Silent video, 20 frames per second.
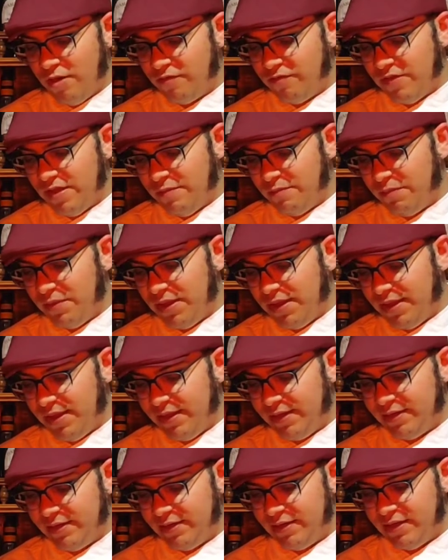of them
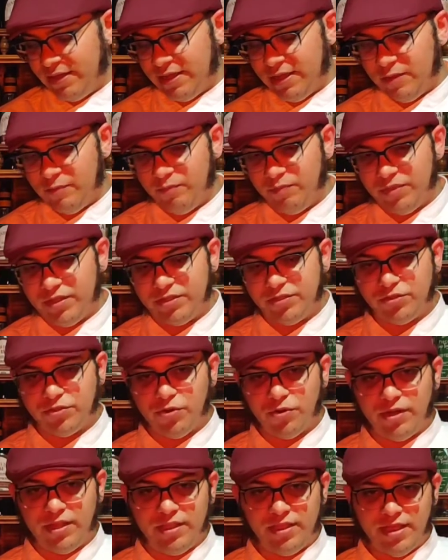being the
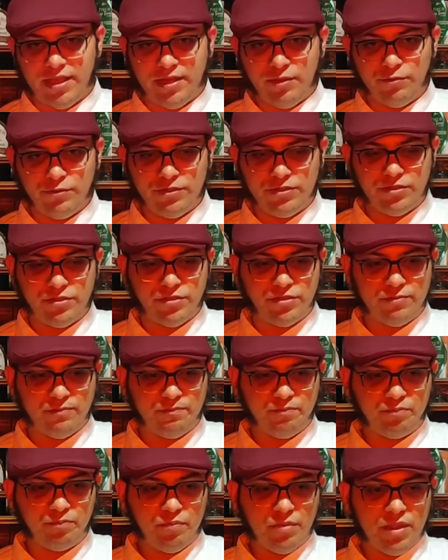story that it was
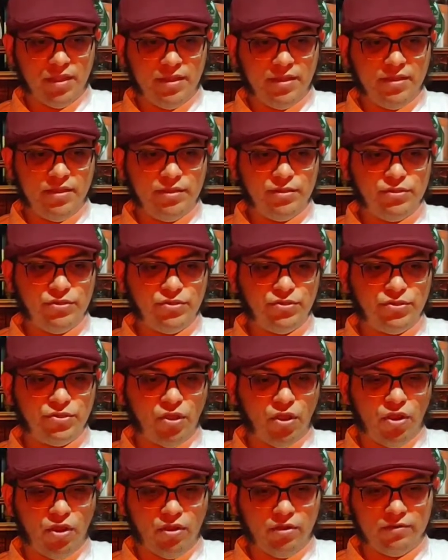
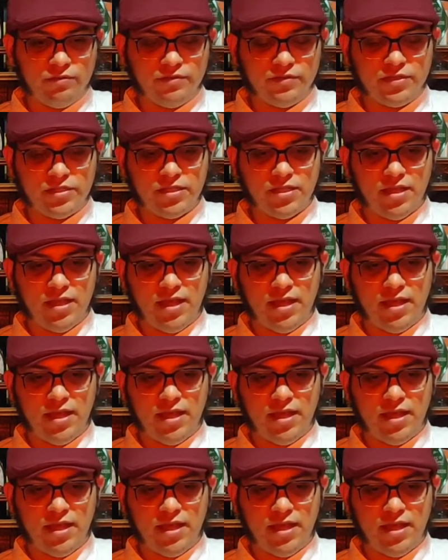served